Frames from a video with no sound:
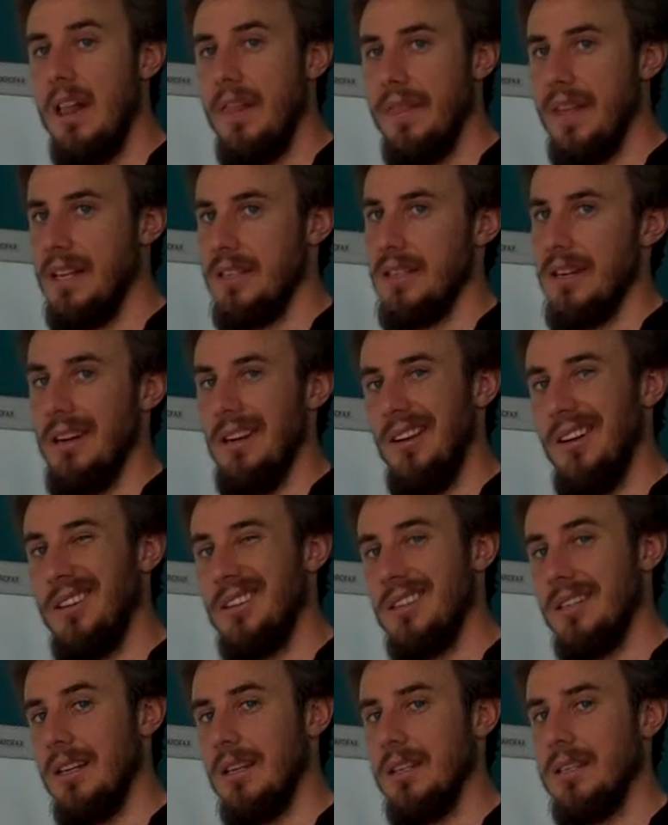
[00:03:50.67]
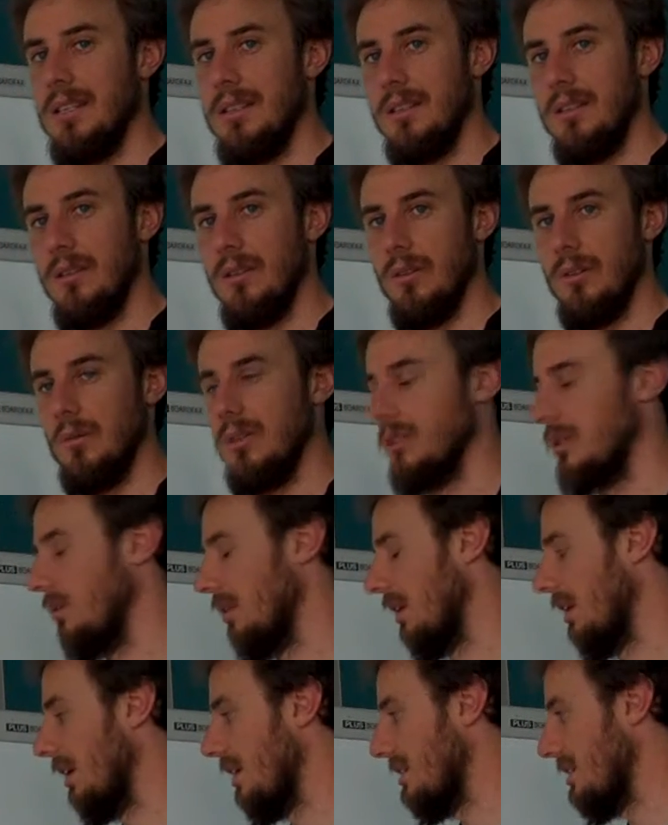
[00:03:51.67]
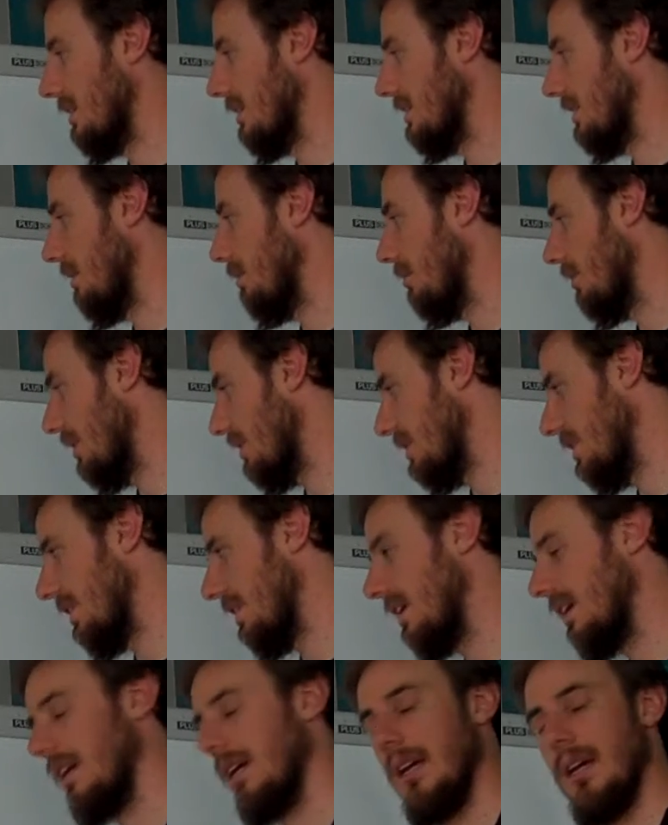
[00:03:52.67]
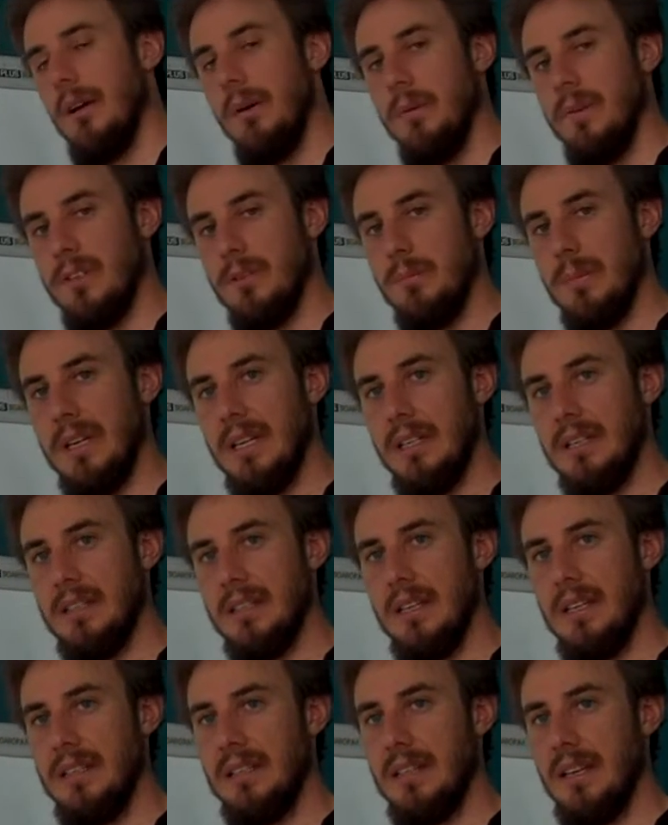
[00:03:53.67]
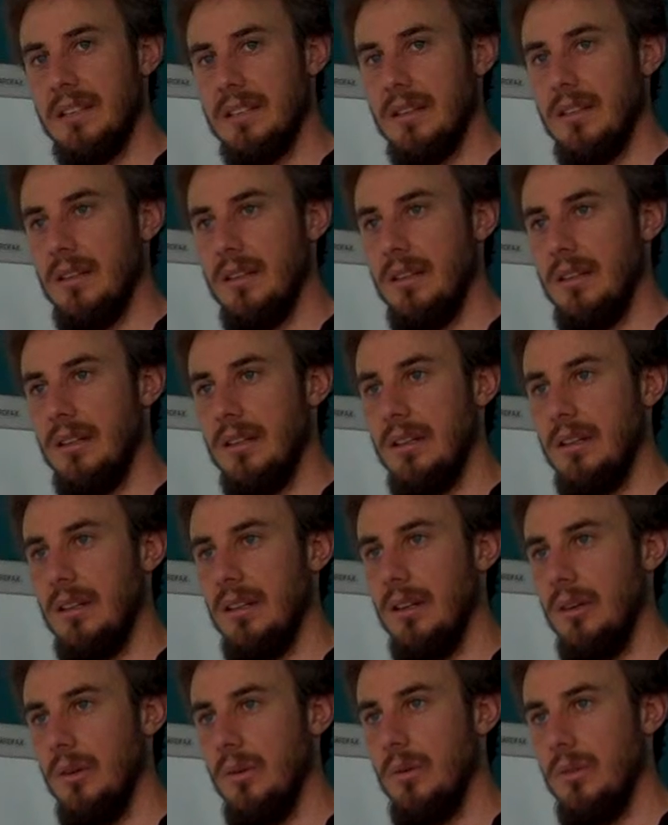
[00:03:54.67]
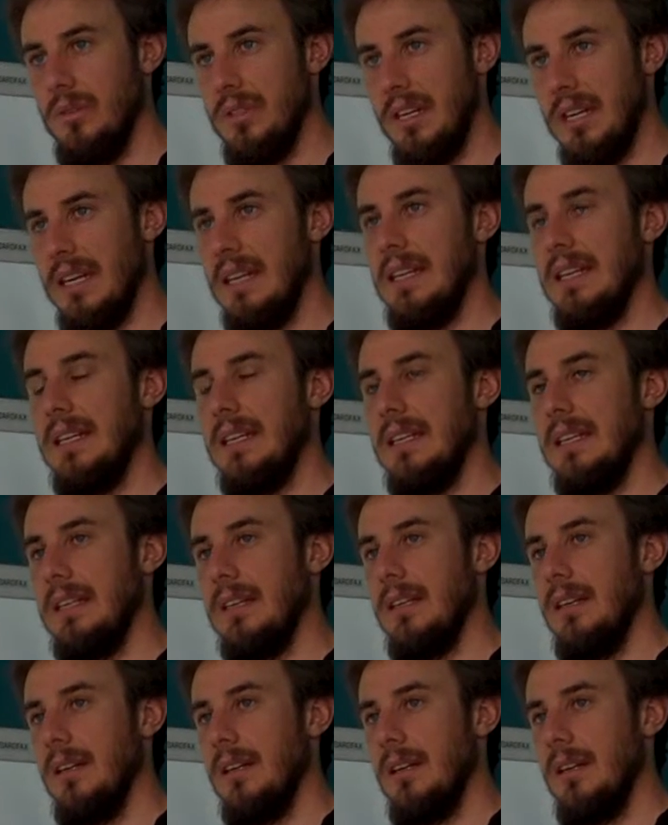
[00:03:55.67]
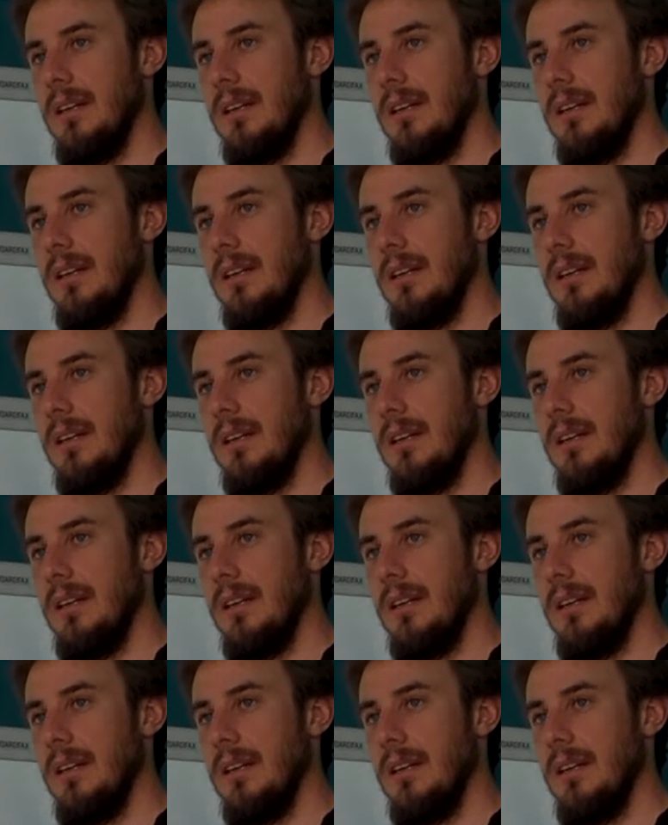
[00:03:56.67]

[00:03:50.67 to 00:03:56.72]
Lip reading: That's a lossless, or what's called a lossless compression, which means it doesn't lose any